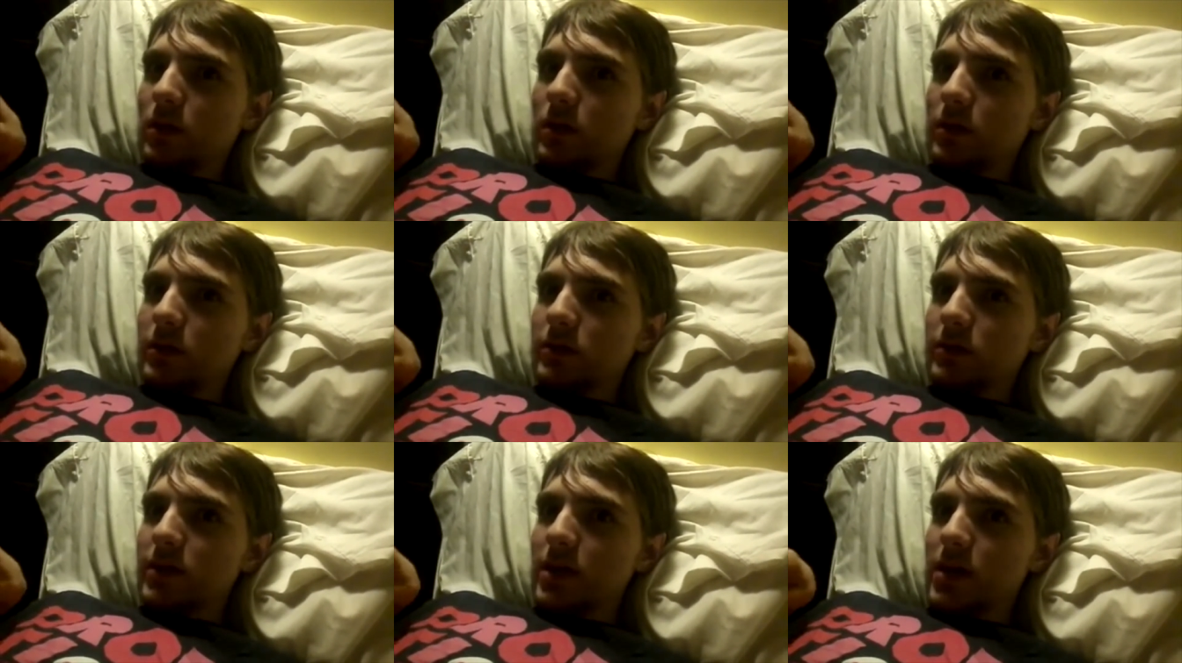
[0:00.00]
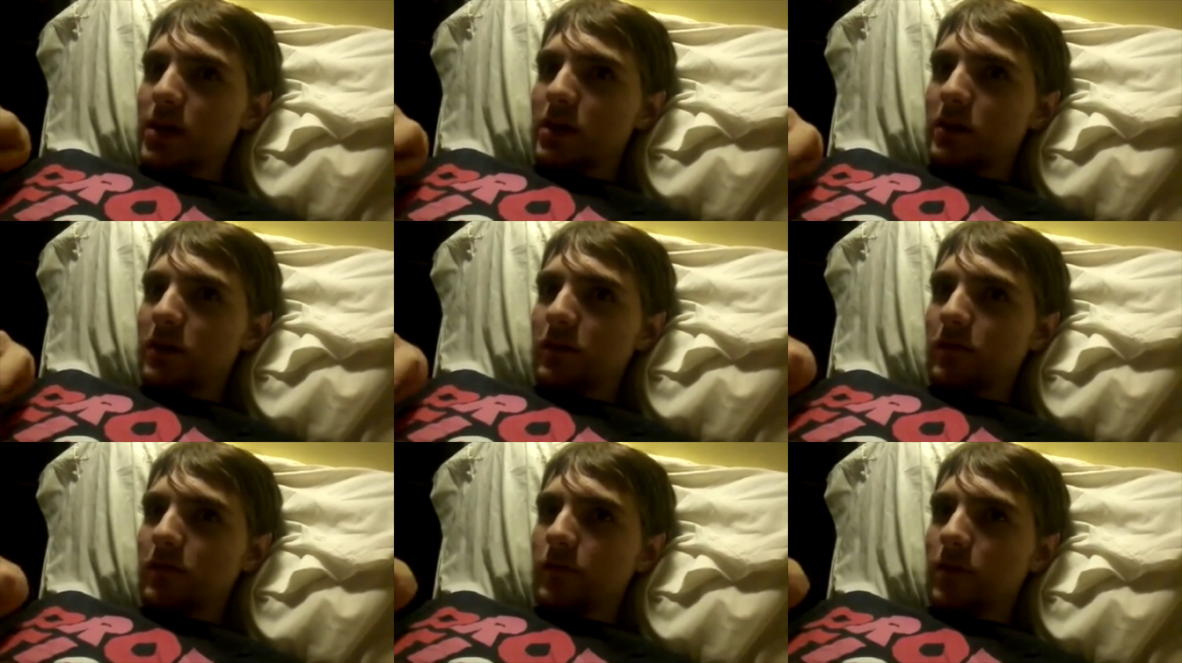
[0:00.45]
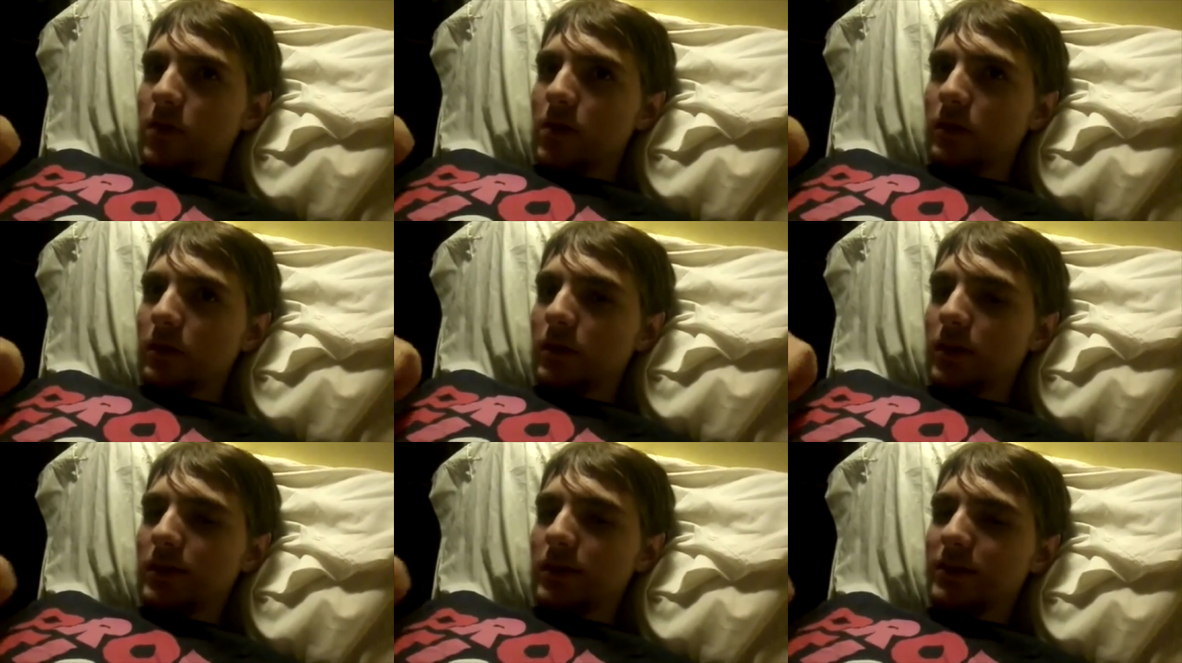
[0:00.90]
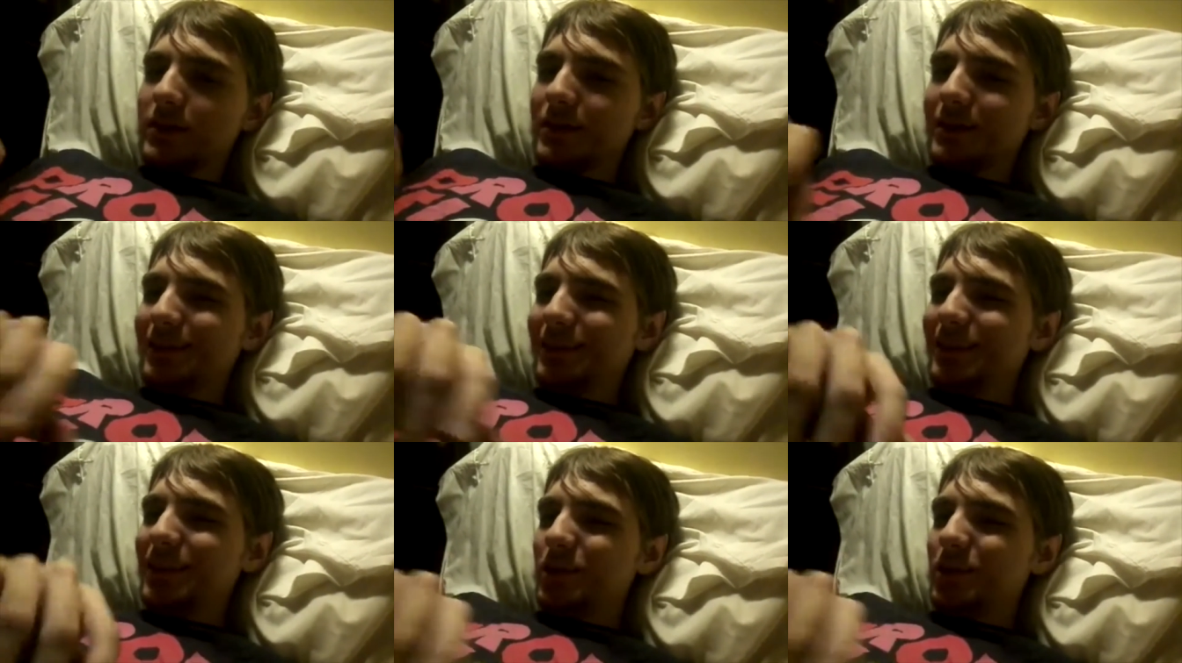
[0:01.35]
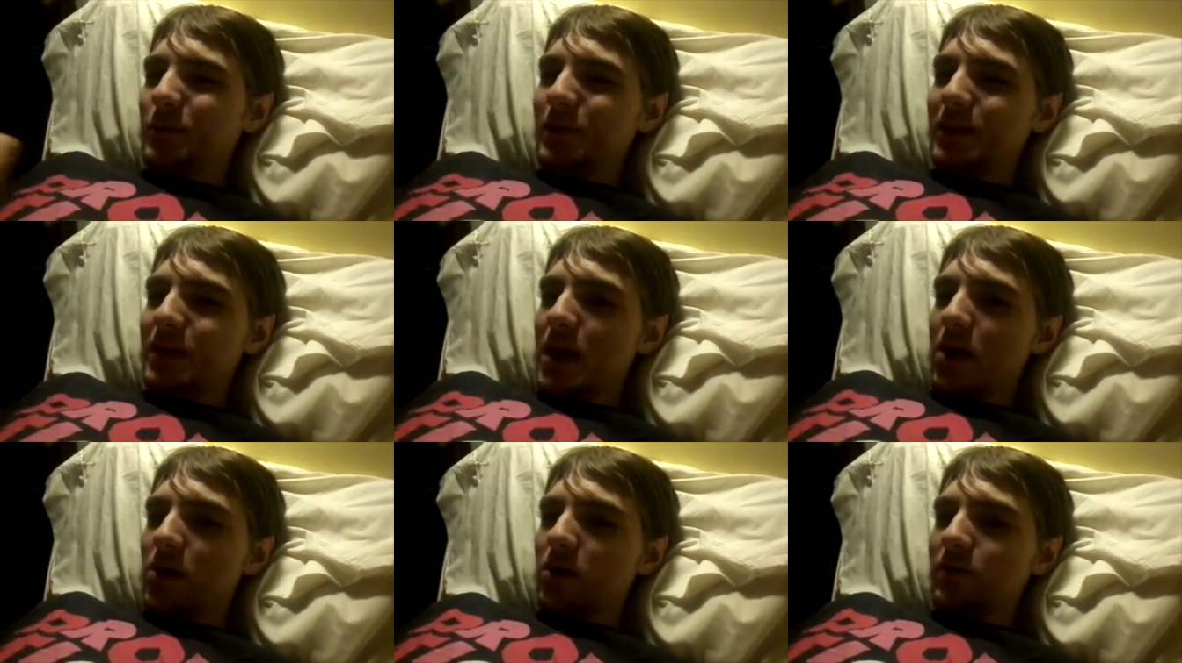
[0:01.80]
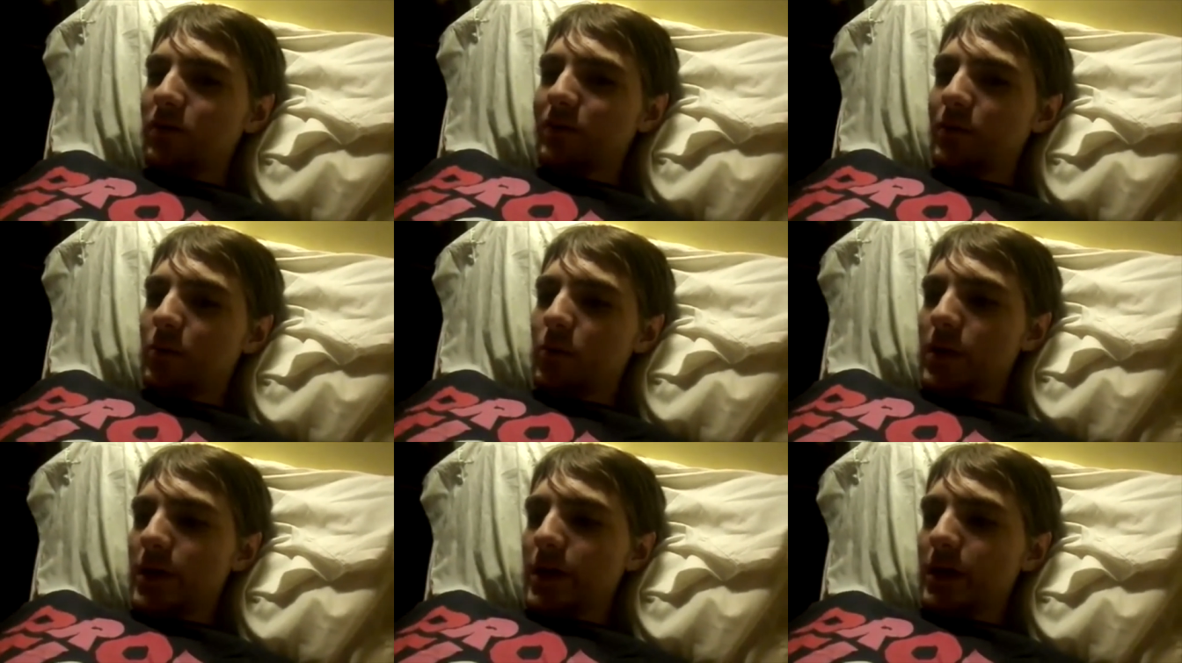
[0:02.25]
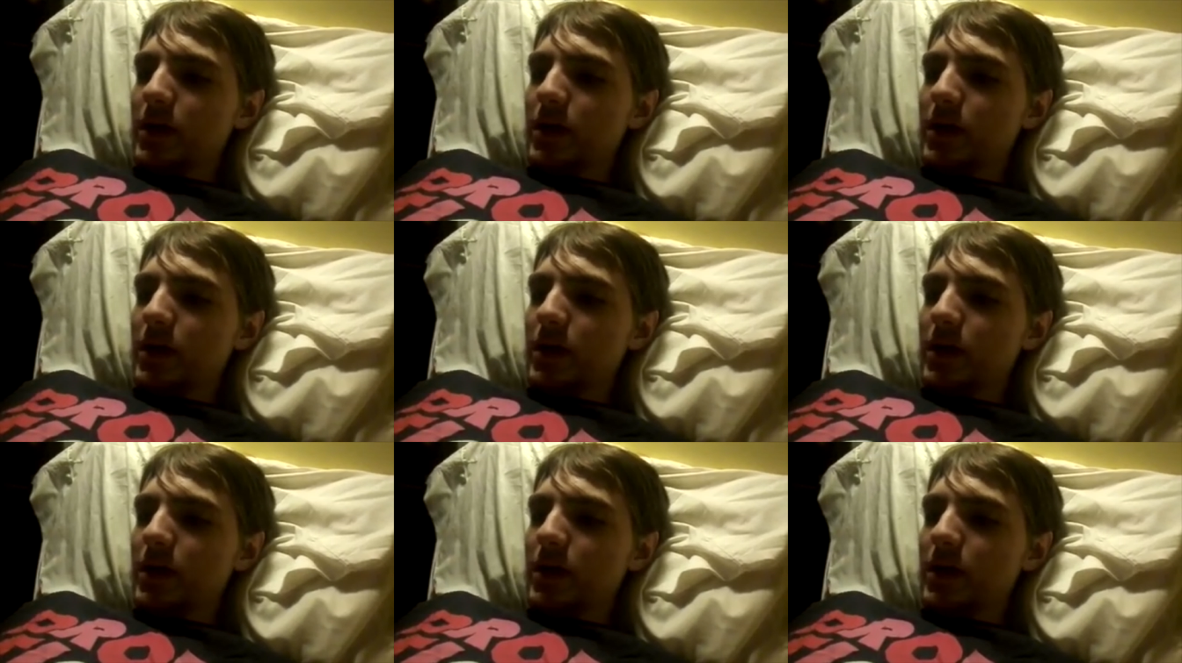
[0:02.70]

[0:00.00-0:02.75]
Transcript: is is a little bit out of the way.